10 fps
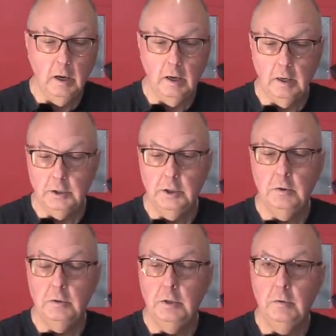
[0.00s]

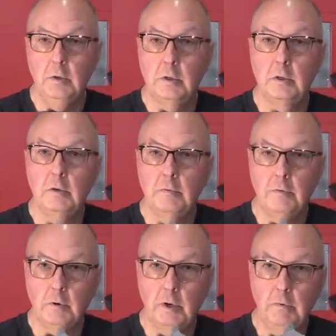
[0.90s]
to
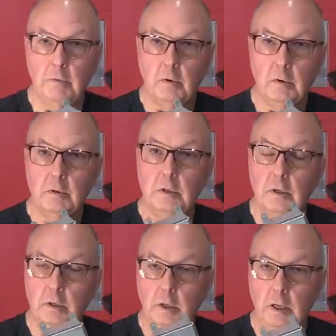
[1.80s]
240
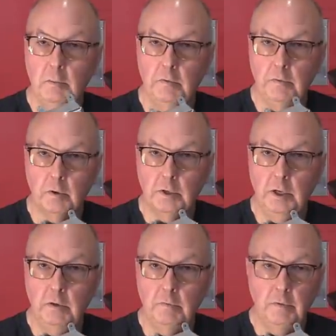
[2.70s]
volt NEMA
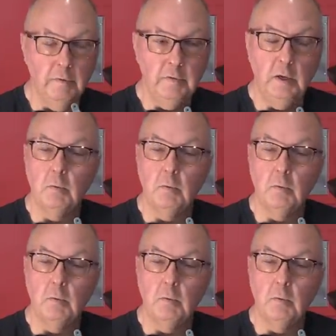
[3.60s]
1450,